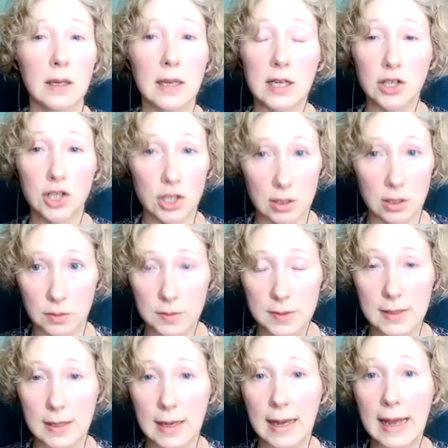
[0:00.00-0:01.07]

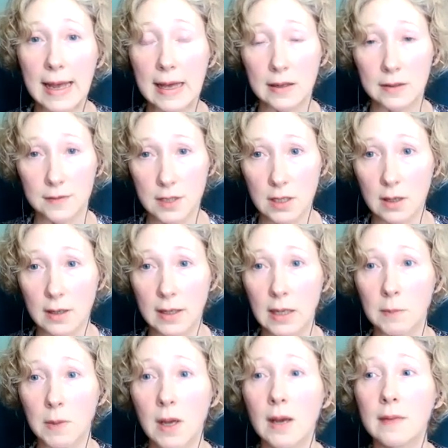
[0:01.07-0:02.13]
issues ahead of
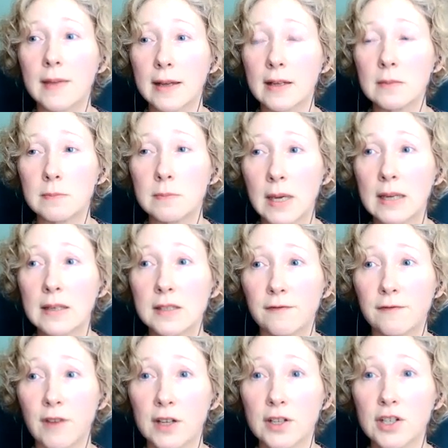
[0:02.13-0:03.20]
time that it
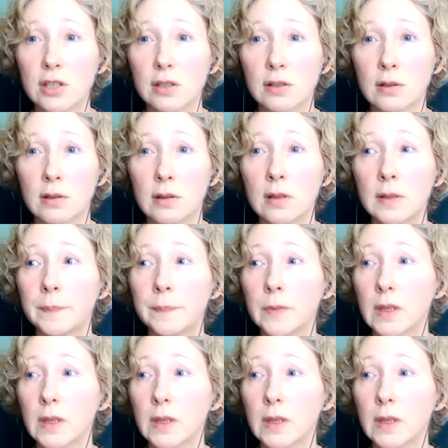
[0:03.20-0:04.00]
makes functional